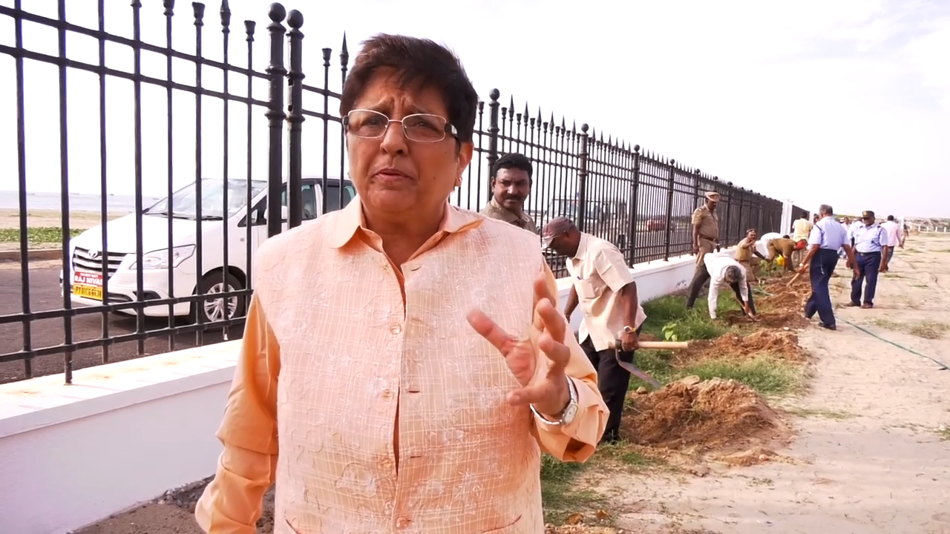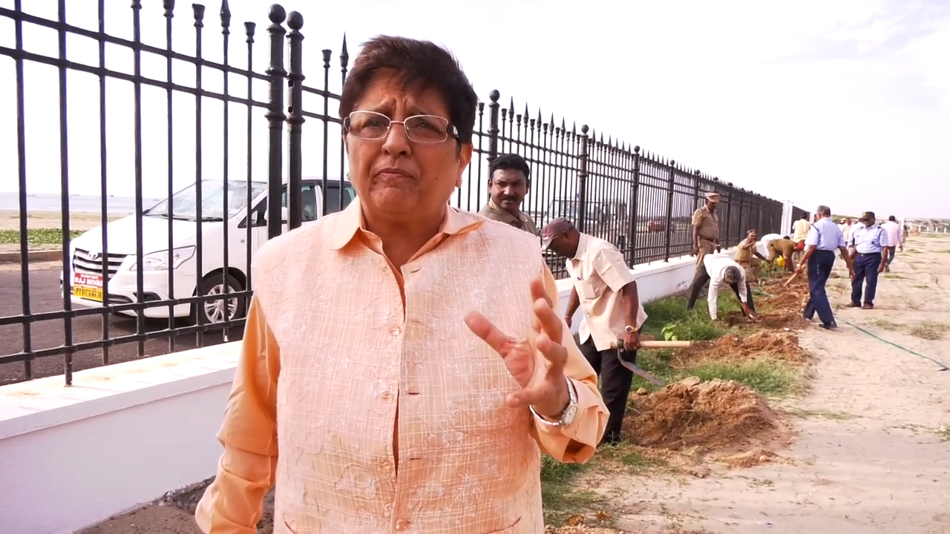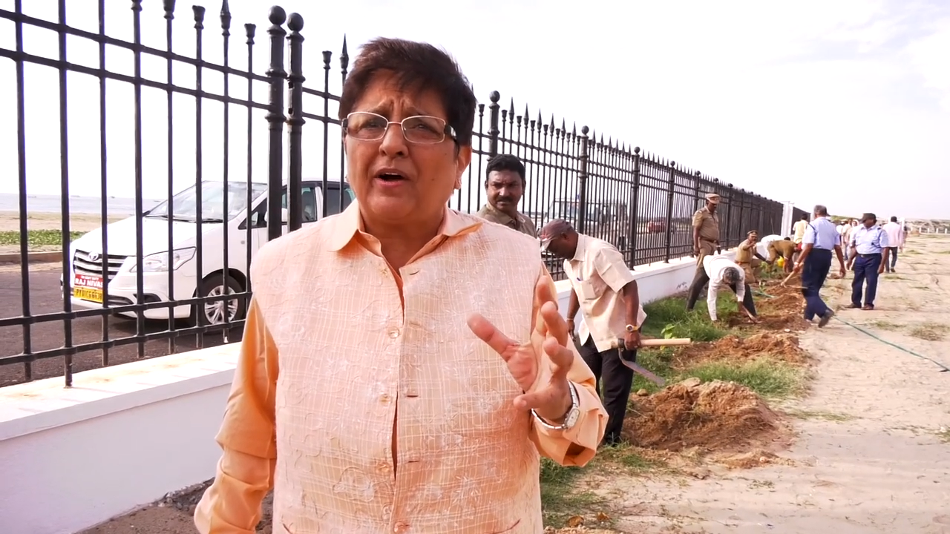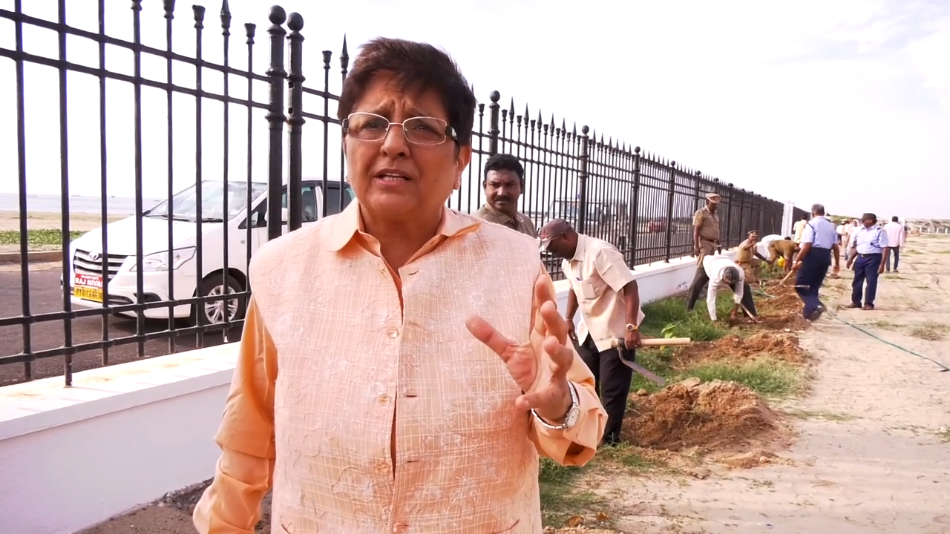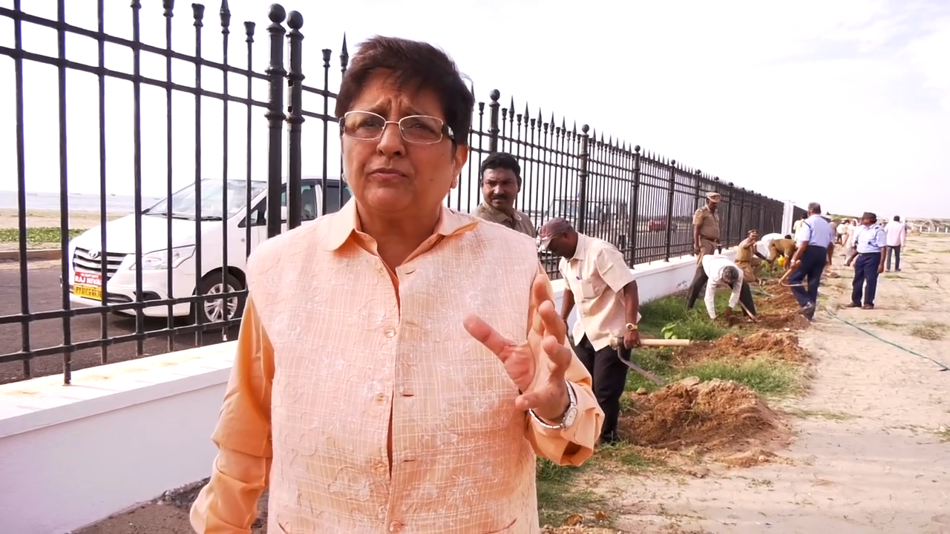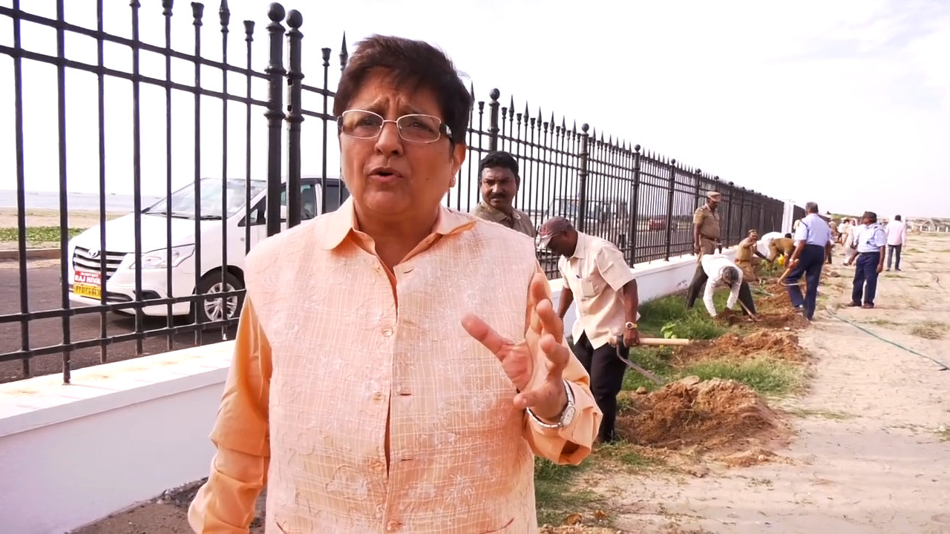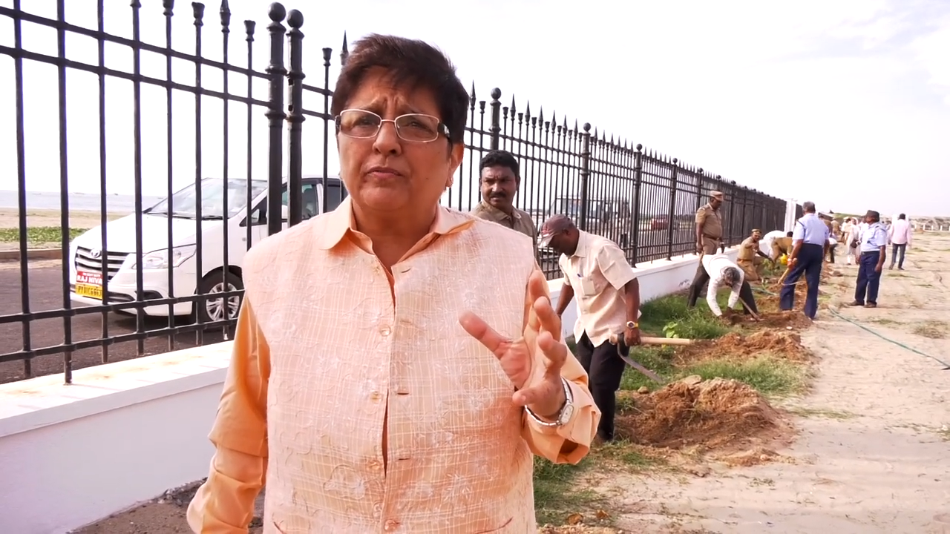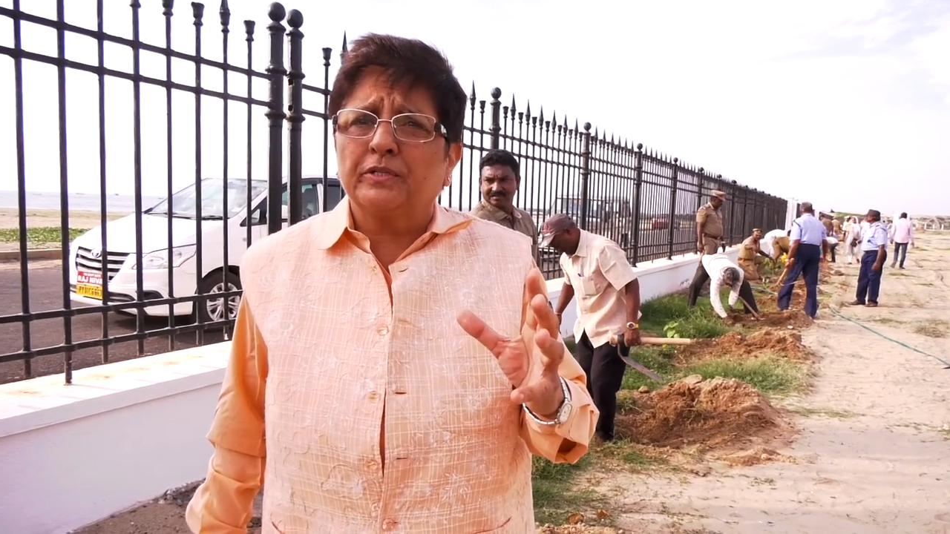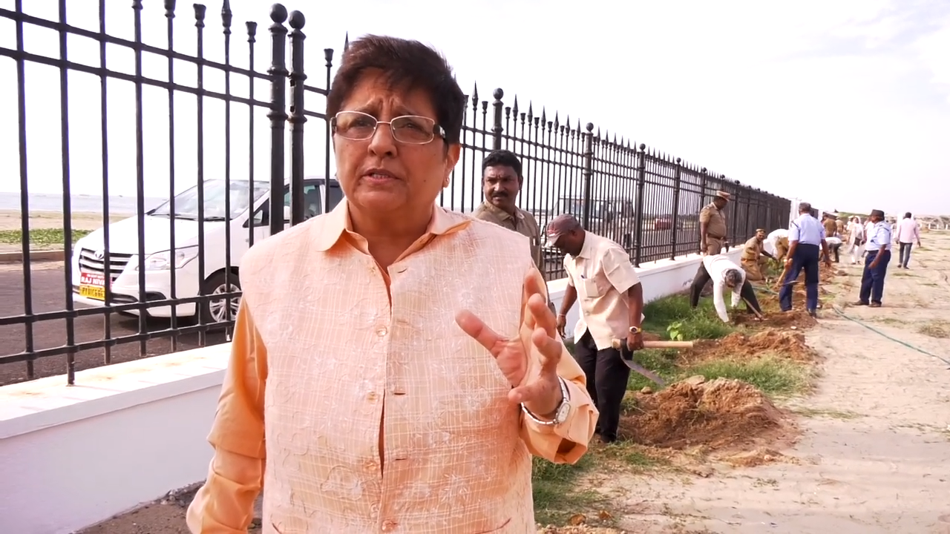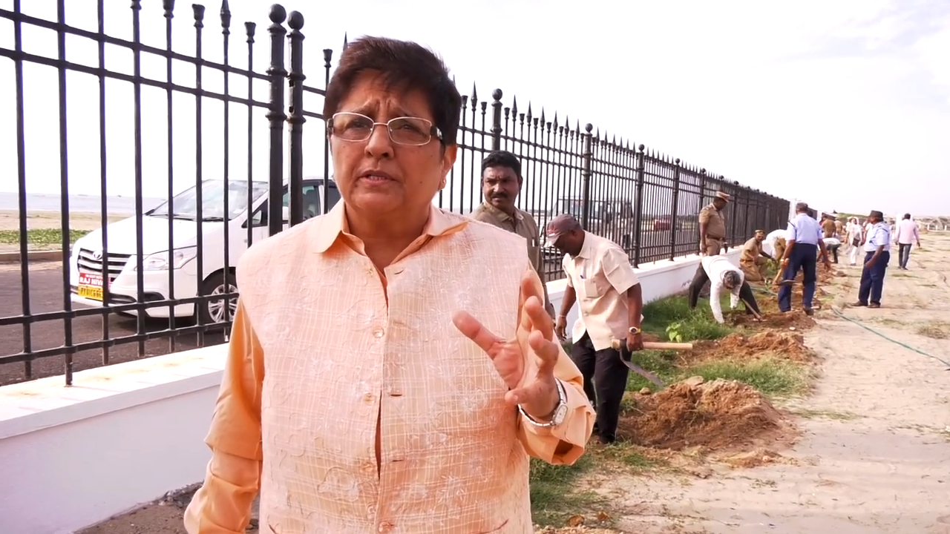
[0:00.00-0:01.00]
be fast
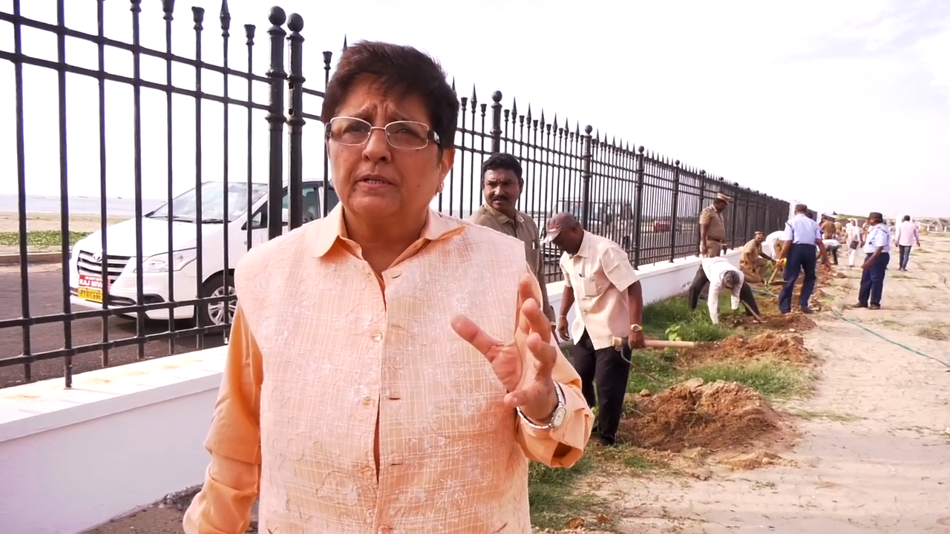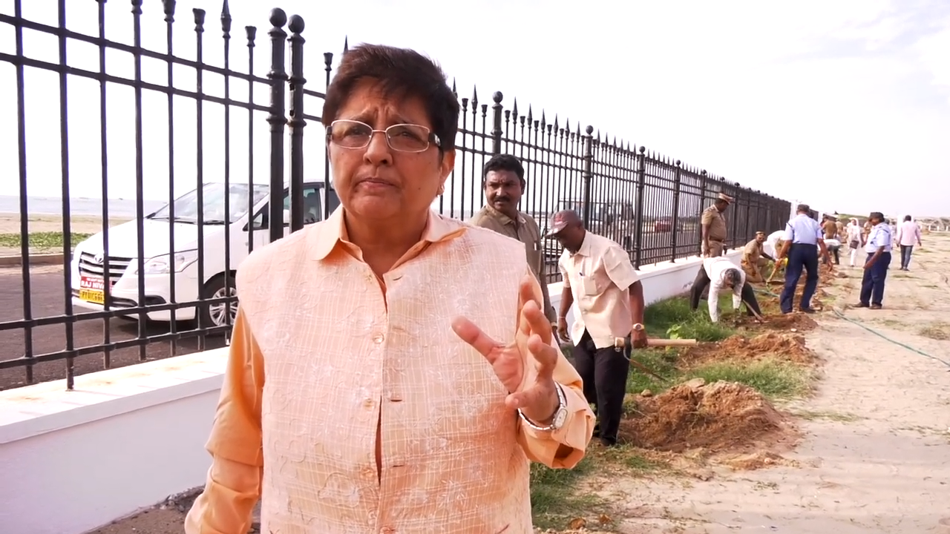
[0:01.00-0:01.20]
forwarded.